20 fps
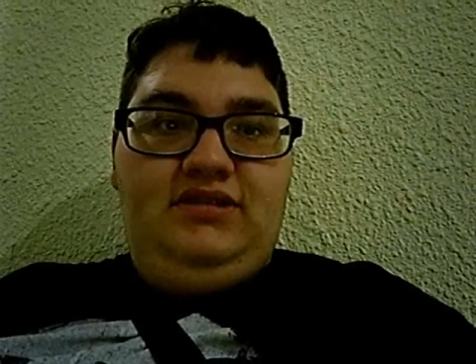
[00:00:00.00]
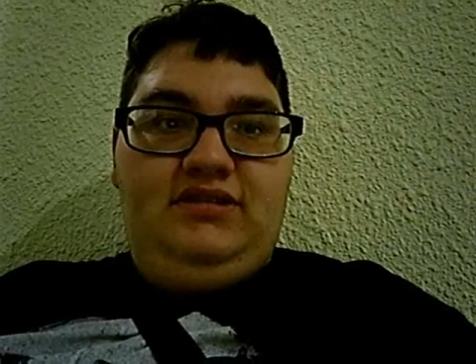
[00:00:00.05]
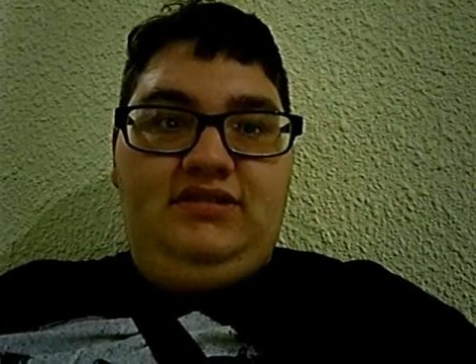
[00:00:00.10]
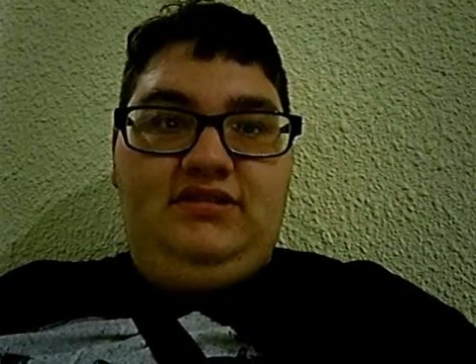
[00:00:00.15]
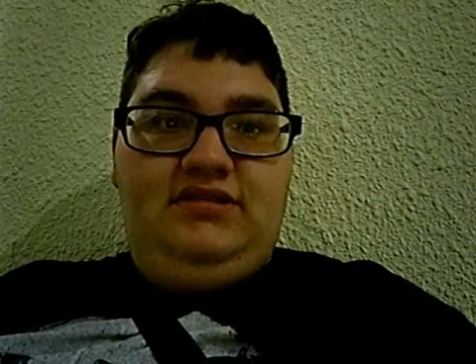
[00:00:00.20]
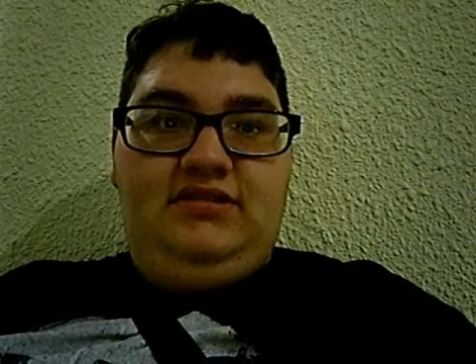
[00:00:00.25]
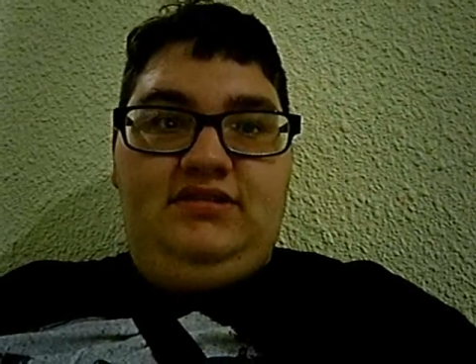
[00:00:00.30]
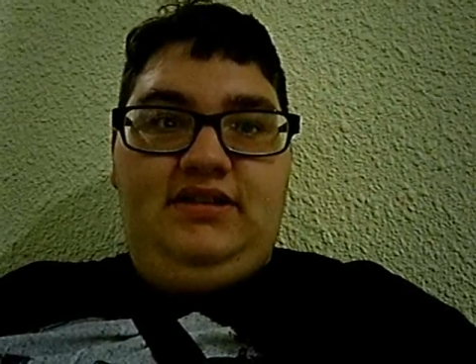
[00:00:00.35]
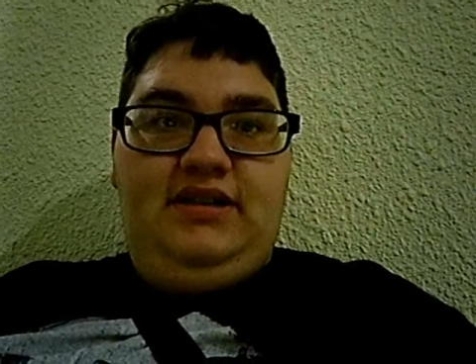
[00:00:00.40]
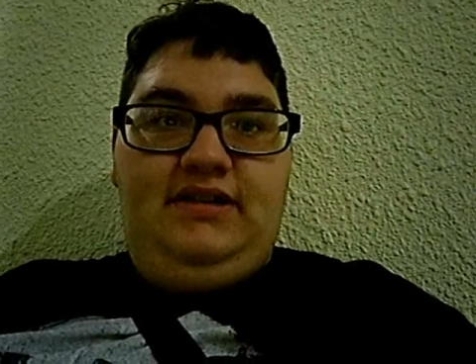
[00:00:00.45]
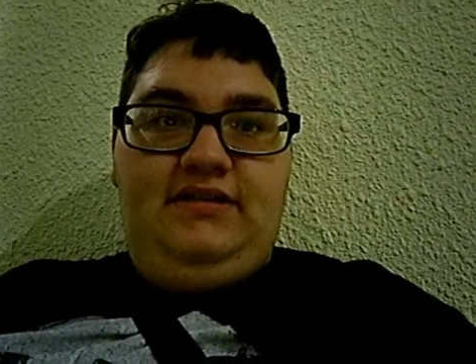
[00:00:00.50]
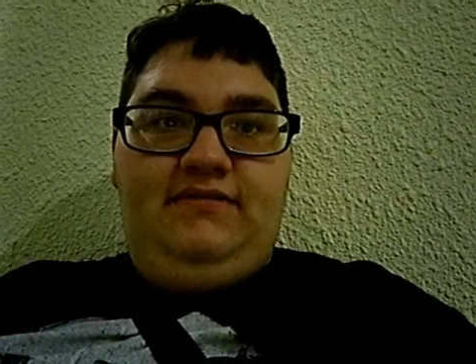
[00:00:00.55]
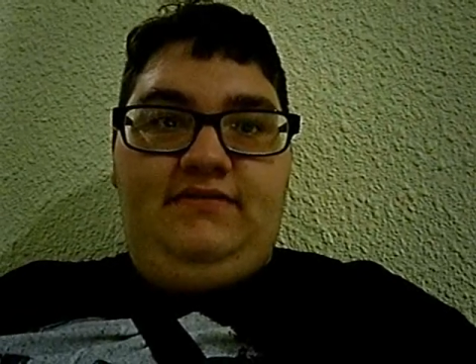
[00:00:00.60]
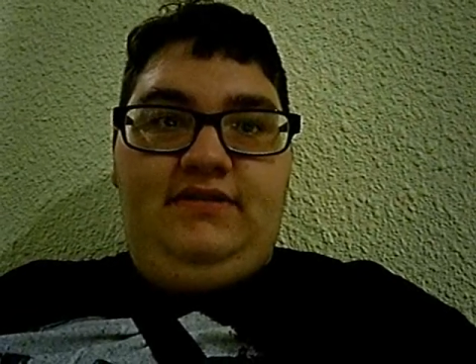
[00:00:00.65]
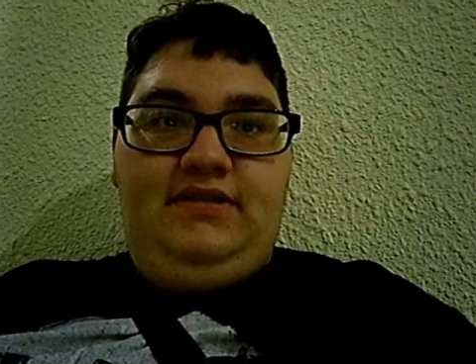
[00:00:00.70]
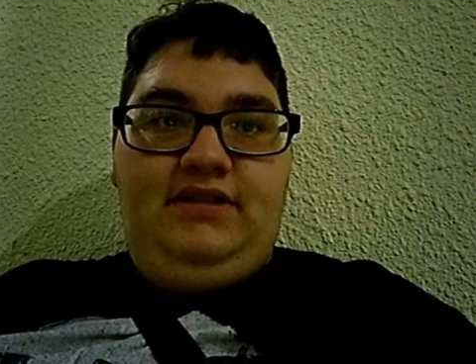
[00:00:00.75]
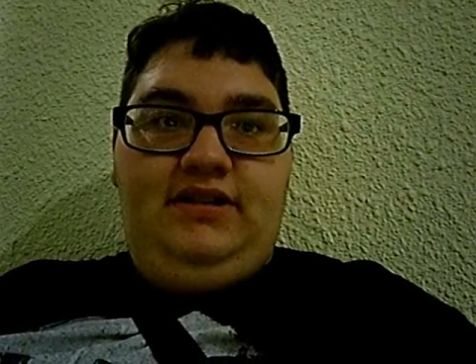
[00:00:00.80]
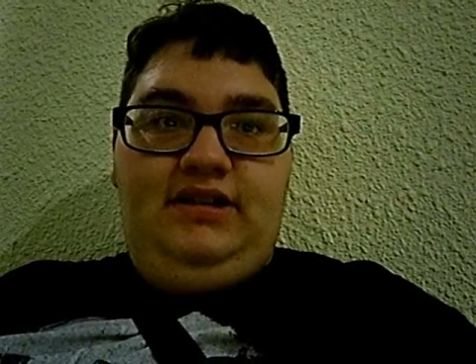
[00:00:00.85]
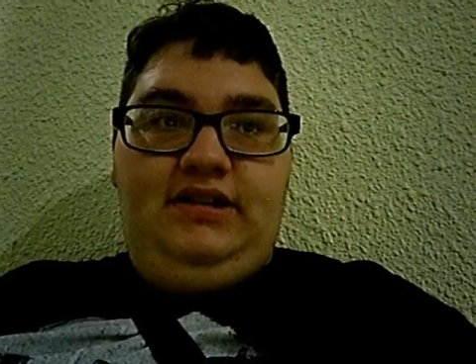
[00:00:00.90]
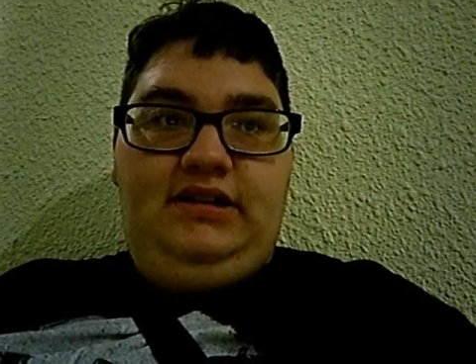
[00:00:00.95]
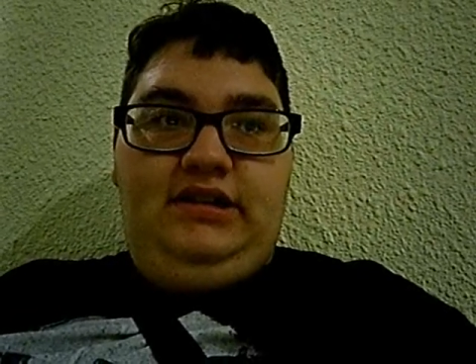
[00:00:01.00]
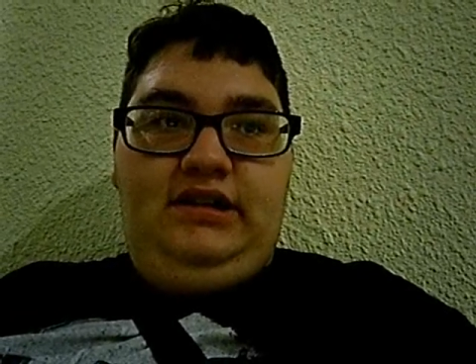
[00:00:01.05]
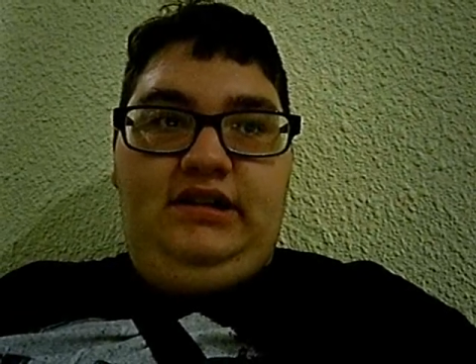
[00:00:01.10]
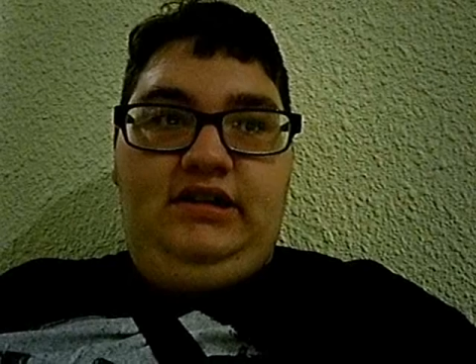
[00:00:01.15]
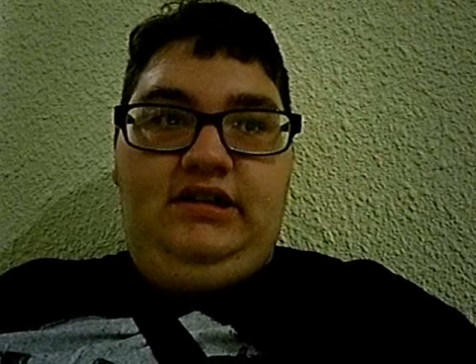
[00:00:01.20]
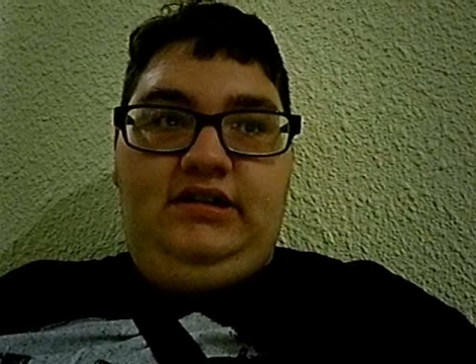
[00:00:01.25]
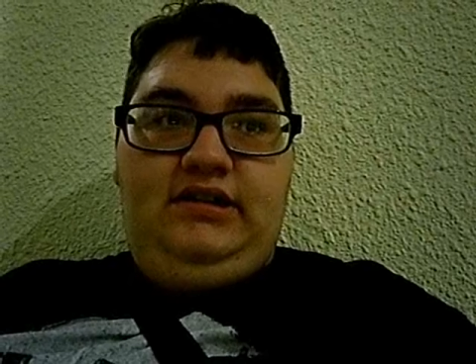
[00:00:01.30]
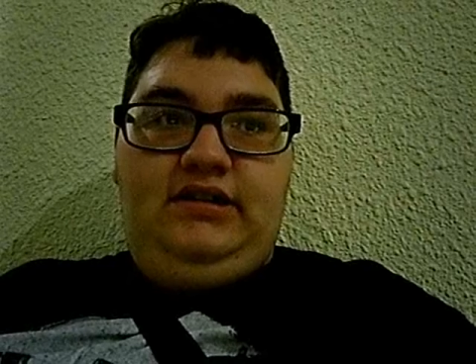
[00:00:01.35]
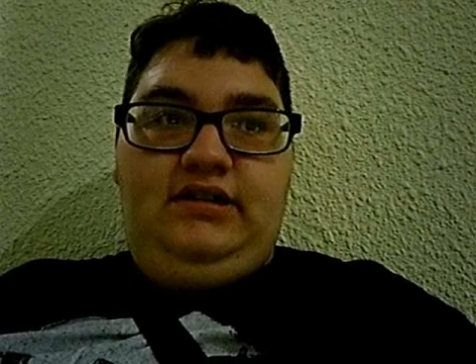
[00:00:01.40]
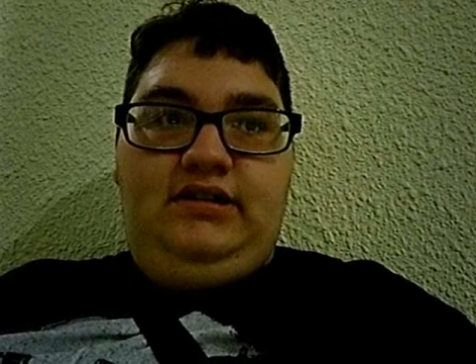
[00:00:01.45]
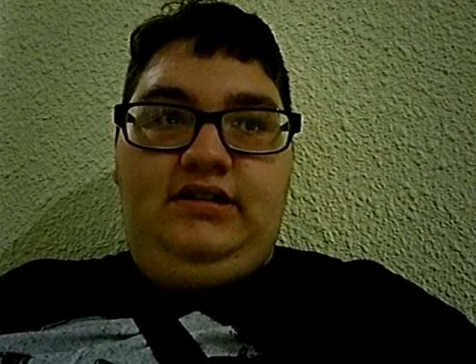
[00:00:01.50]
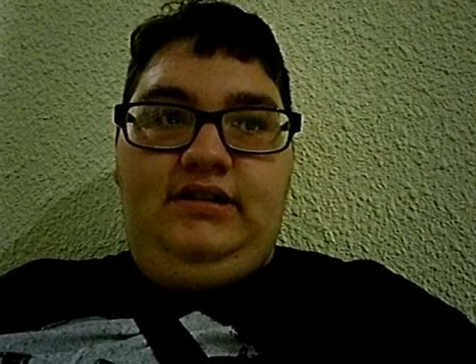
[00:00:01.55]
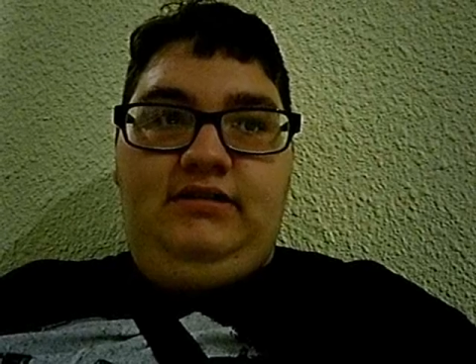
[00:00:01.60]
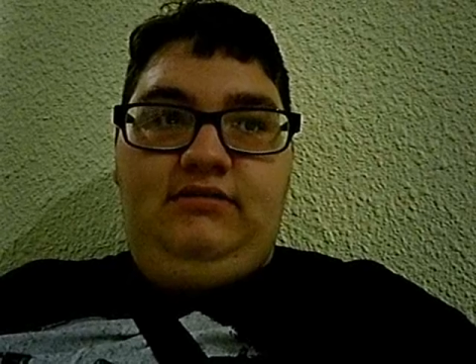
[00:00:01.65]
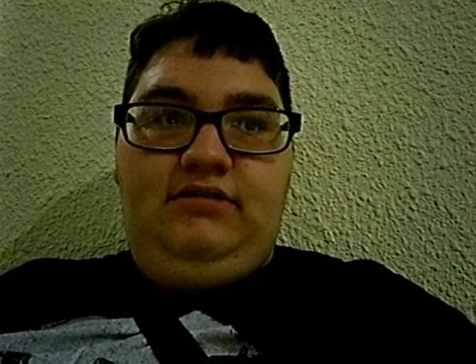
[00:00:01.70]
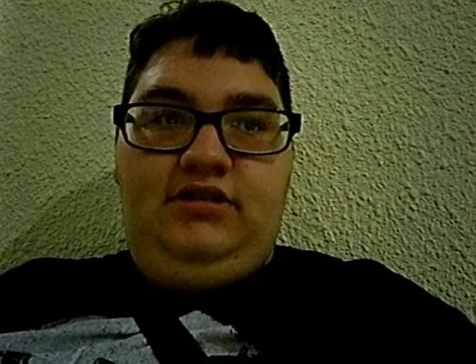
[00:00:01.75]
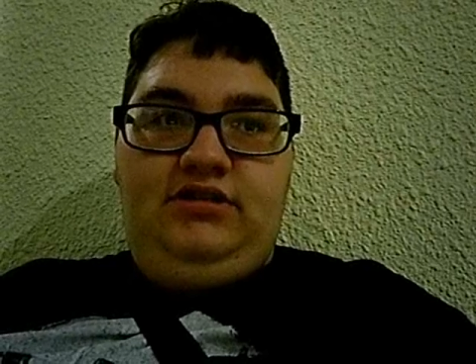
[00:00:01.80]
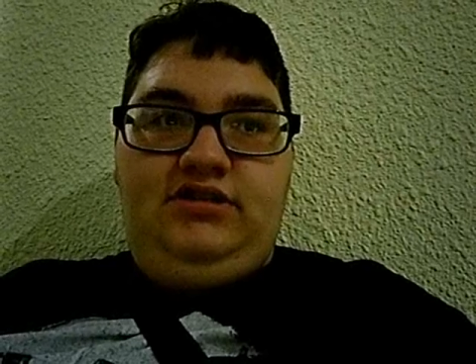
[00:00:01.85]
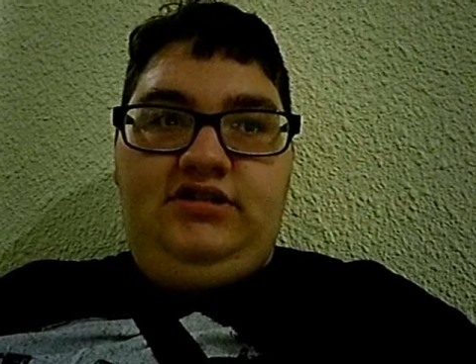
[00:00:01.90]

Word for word: Seven o'clock, and